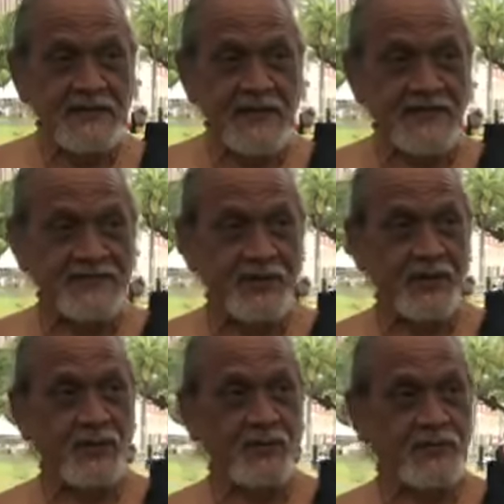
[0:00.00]
And
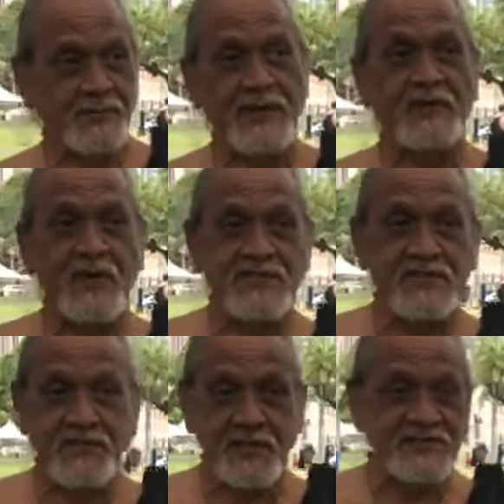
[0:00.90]
so the big
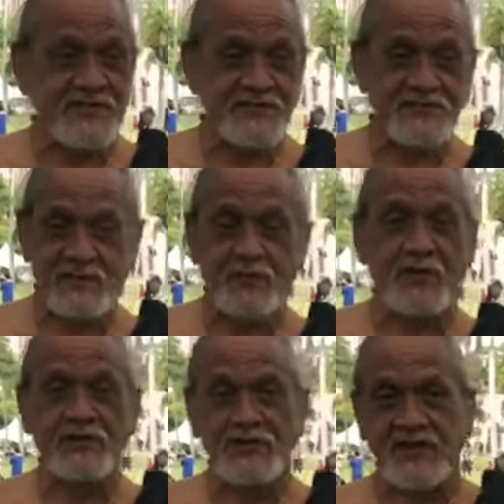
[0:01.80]
question for us is, who
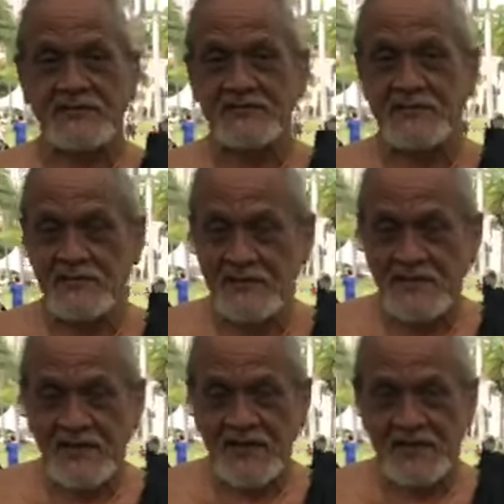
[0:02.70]
are you guys?
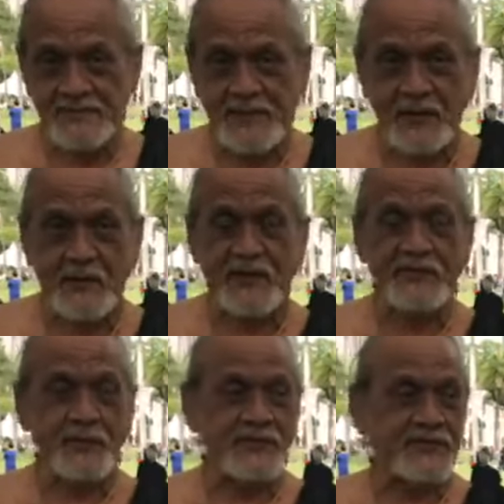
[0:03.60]
And by what
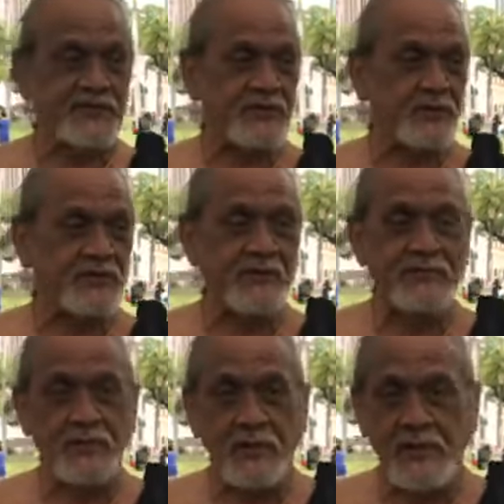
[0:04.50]
authority do you
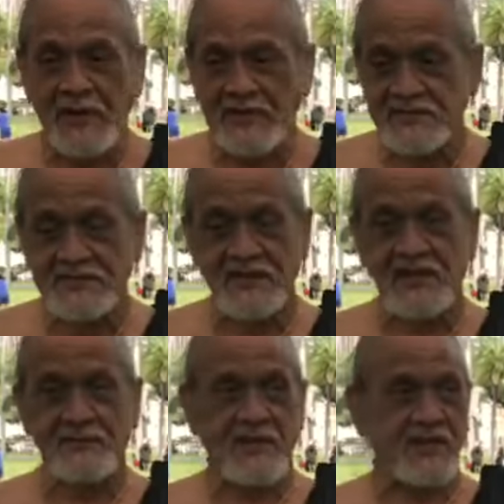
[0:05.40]
come to our islands
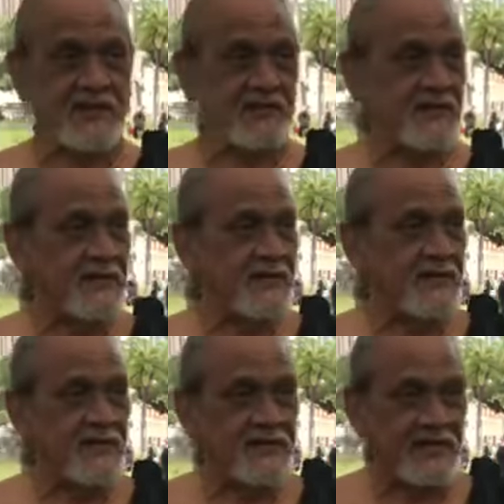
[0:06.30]
and
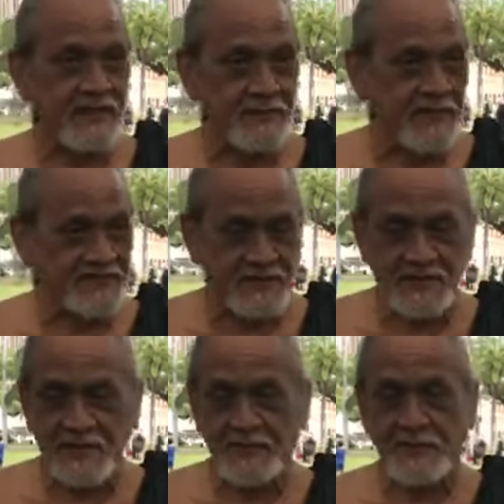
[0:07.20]
claim some
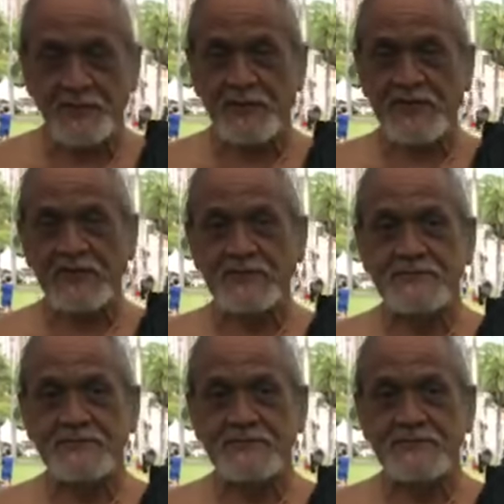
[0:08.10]
kind of authority?